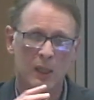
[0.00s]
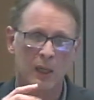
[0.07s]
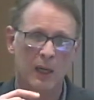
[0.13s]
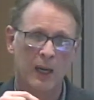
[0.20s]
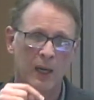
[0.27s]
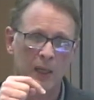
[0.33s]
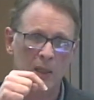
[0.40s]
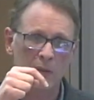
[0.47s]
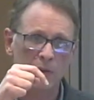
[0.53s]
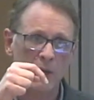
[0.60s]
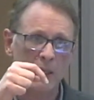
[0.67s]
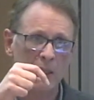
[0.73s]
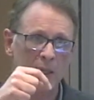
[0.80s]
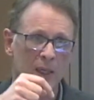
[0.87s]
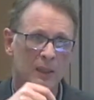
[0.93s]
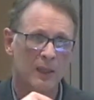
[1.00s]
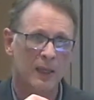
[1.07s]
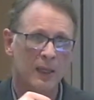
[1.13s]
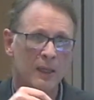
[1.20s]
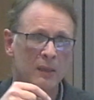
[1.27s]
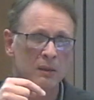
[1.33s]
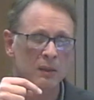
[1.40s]
are in fact like
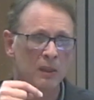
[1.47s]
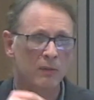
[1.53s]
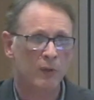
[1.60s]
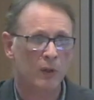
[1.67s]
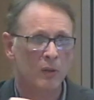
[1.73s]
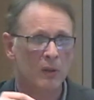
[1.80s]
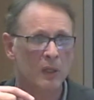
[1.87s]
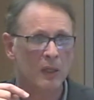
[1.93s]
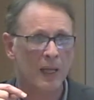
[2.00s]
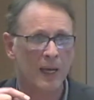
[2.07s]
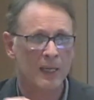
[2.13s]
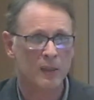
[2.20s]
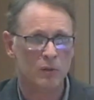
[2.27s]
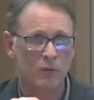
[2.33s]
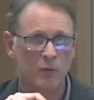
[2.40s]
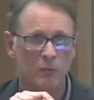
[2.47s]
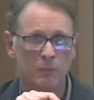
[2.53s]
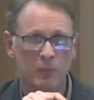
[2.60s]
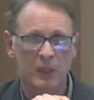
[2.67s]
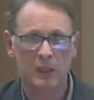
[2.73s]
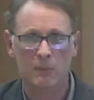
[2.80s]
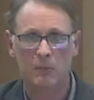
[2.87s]
8 different lights of
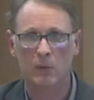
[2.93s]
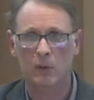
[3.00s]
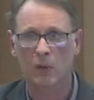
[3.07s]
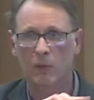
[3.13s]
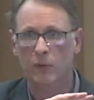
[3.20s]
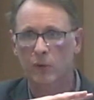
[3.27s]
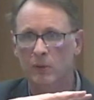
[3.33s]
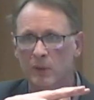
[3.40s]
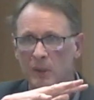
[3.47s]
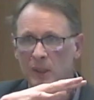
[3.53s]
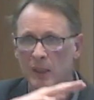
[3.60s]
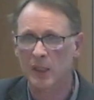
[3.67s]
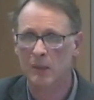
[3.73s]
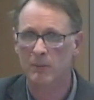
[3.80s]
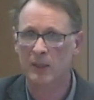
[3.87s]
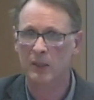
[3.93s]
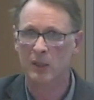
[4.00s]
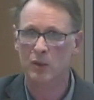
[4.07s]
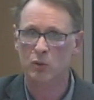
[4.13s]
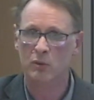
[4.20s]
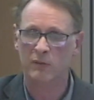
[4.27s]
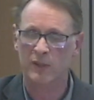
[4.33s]
beam on the DNA binding
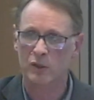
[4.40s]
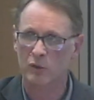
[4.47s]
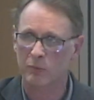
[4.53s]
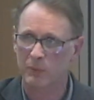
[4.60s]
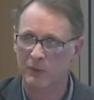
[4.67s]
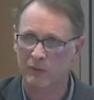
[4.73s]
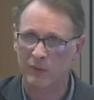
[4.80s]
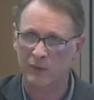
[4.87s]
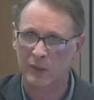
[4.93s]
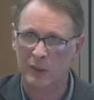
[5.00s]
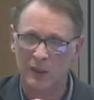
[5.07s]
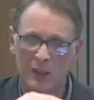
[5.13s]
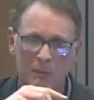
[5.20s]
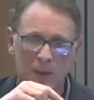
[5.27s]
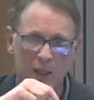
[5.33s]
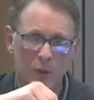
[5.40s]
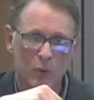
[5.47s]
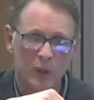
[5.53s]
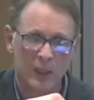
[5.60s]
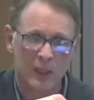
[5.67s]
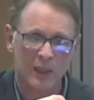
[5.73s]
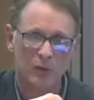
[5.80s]
surface of p53. And by
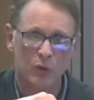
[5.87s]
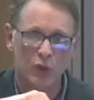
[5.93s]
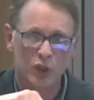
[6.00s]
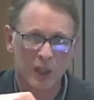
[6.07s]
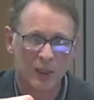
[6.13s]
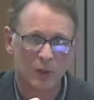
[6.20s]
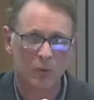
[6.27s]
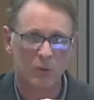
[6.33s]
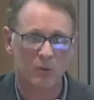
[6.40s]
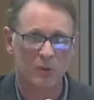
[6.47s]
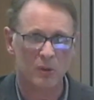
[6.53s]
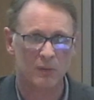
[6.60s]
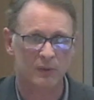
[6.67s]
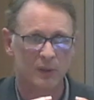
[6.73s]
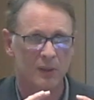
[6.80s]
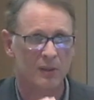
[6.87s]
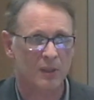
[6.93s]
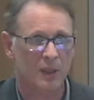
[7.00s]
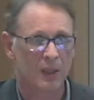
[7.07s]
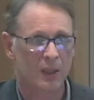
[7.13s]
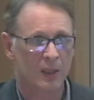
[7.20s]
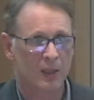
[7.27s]
looking at the shadows of this
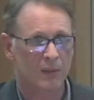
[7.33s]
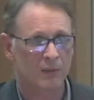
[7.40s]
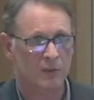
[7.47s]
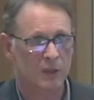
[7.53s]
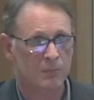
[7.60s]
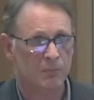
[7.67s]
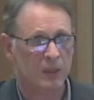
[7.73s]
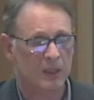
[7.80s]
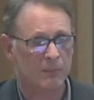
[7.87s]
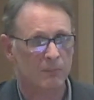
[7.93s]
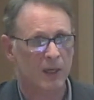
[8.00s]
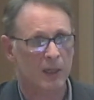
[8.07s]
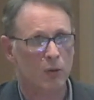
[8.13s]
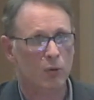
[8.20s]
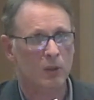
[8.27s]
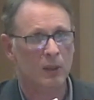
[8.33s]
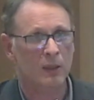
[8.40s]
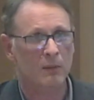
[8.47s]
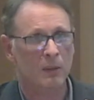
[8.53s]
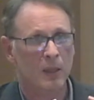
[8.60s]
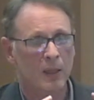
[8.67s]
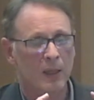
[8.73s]
beam, by
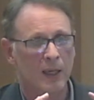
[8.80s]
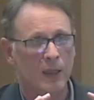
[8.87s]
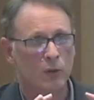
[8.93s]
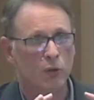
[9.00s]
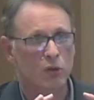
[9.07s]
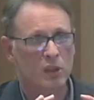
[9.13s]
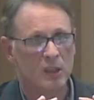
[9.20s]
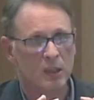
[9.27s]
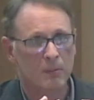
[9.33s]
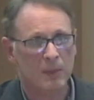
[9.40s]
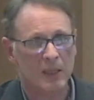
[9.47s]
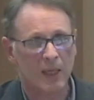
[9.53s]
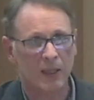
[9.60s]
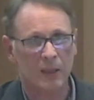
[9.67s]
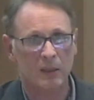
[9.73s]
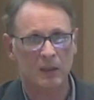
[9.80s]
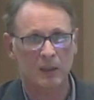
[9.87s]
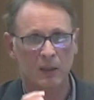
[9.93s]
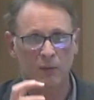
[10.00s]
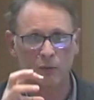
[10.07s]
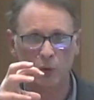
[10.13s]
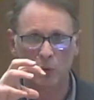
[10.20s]
looking at the similarity
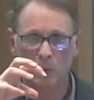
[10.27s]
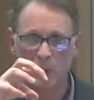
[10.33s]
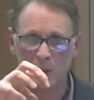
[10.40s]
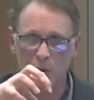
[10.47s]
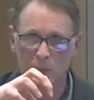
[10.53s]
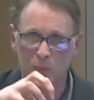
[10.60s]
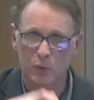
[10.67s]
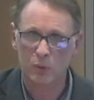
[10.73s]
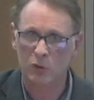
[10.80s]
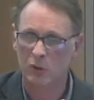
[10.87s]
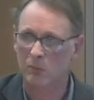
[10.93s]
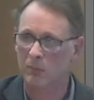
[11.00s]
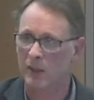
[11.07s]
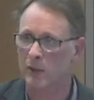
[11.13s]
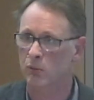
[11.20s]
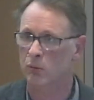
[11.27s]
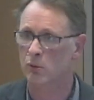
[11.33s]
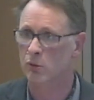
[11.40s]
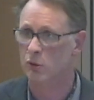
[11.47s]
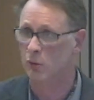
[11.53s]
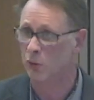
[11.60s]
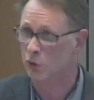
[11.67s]
of the way the mutant bind to the
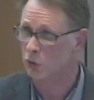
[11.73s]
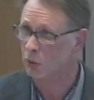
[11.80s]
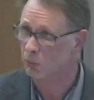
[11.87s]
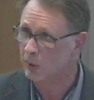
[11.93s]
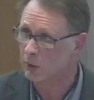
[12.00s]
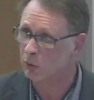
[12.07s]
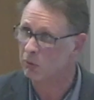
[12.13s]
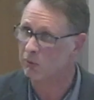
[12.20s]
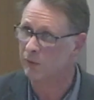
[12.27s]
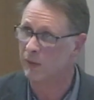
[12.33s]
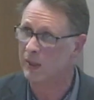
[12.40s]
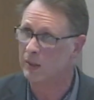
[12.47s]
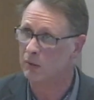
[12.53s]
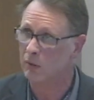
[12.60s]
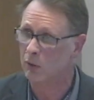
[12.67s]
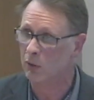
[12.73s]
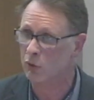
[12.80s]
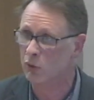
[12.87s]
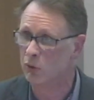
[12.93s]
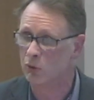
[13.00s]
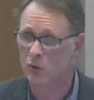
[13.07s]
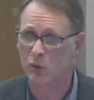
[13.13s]
structure, we could find
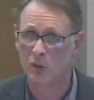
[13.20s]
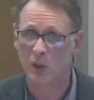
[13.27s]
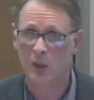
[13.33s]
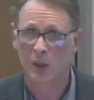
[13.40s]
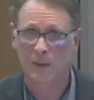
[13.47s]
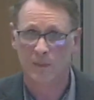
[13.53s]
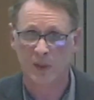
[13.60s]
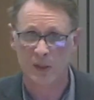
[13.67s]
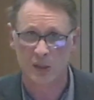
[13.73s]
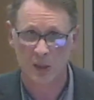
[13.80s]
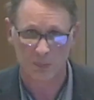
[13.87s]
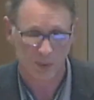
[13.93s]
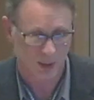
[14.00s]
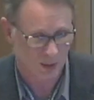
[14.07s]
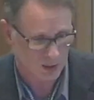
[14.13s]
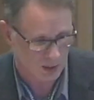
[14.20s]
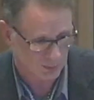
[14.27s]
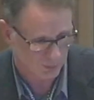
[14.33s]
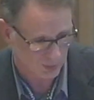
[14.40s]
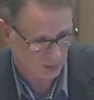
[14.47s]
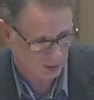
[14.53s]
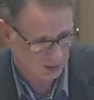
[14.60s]
clusters that separate
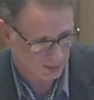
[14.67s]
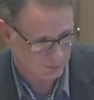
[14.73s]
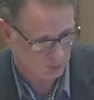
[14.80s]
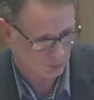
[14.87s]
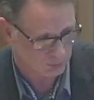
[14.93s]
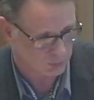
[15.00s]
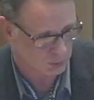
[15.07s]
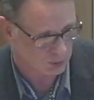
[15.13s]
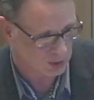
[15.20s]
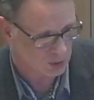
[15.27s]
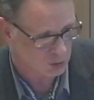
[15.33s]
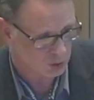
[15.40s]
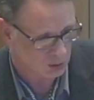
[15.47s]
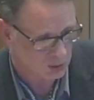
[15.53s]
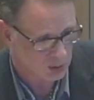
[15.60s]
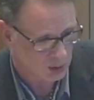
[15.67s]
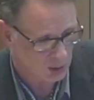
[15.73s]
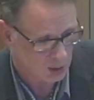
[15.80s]
different types of mutations.